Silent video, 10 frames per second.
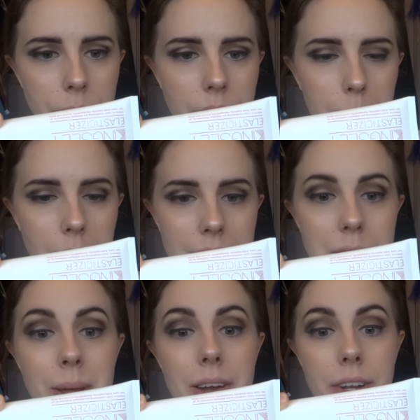apply
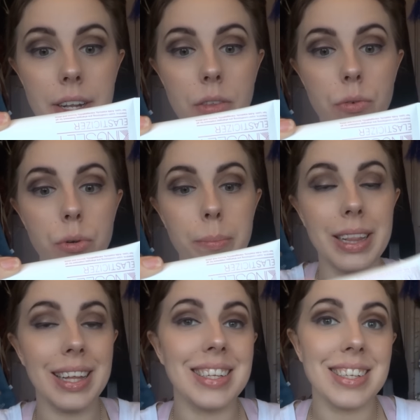sparingly through
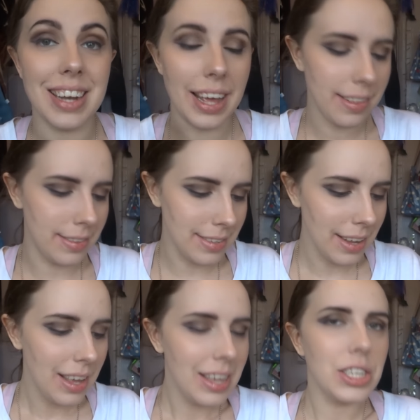mid-lengths and ends.
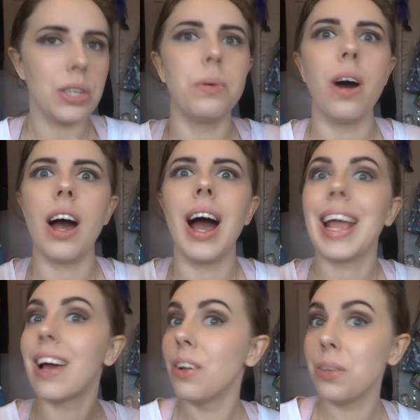So I
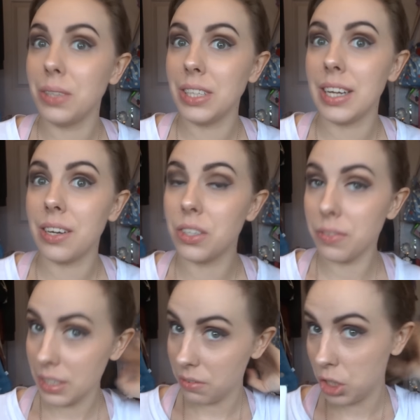can't do this now because
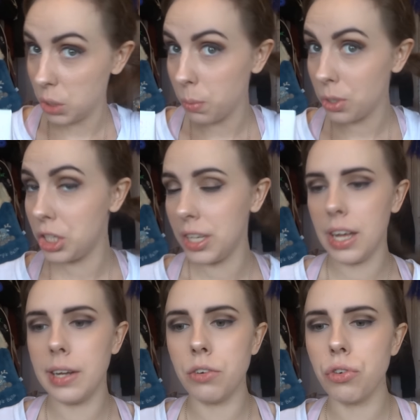obviously I've just washed it
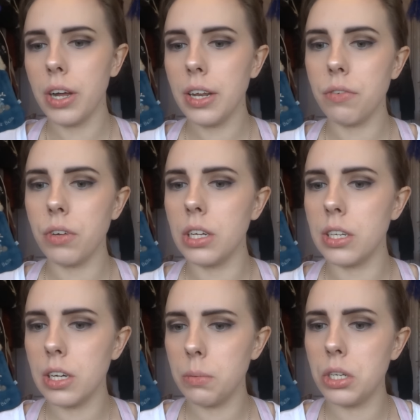and trying to find a
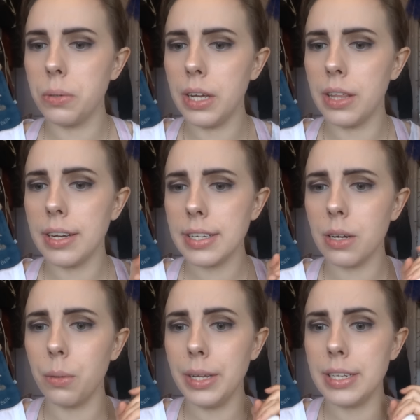time to do it in the next
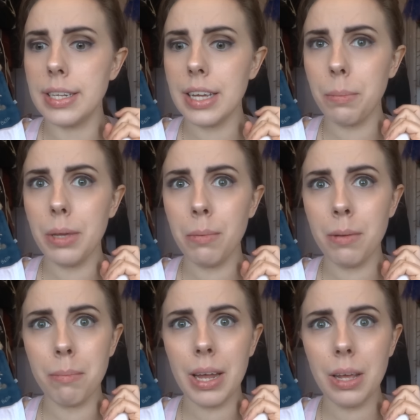couple of weeks is going to be a bit
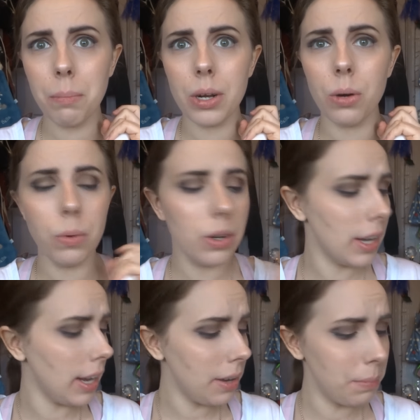manic but I'll work
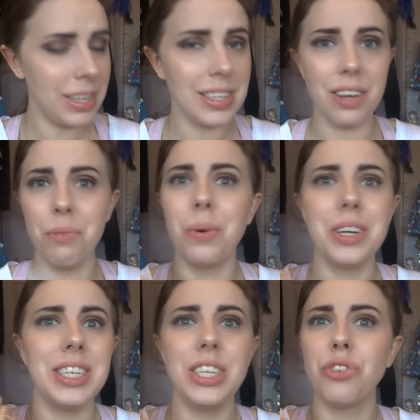it out because I've
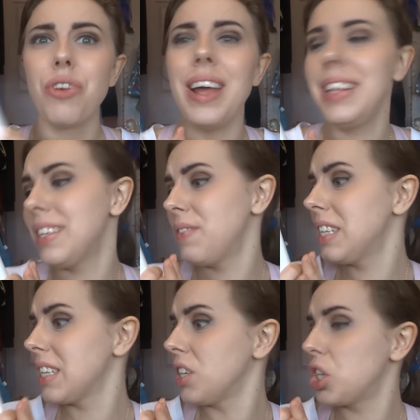wanted to try this for
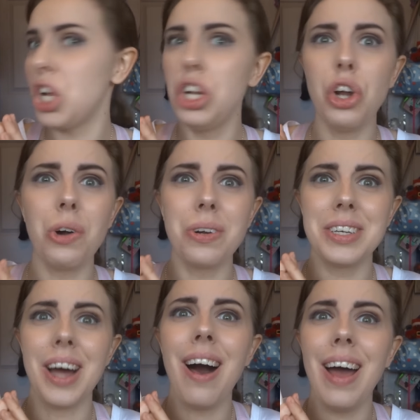such a long
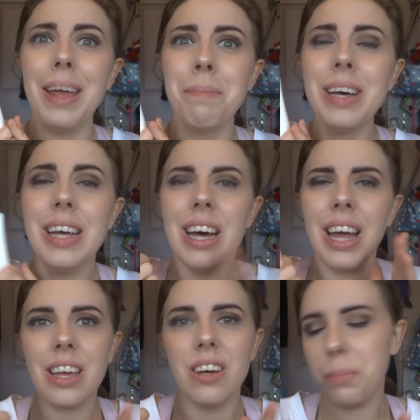time.
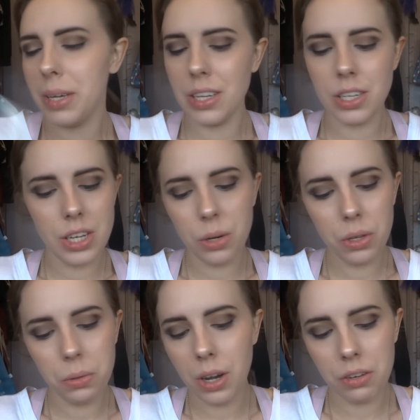I can't begin to tell
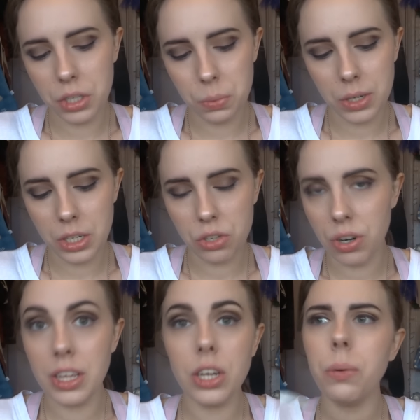you I've just wanted to
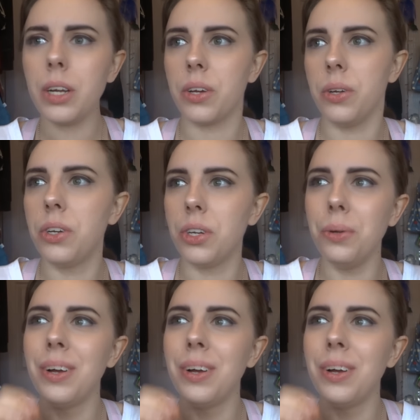try it. You know what I could do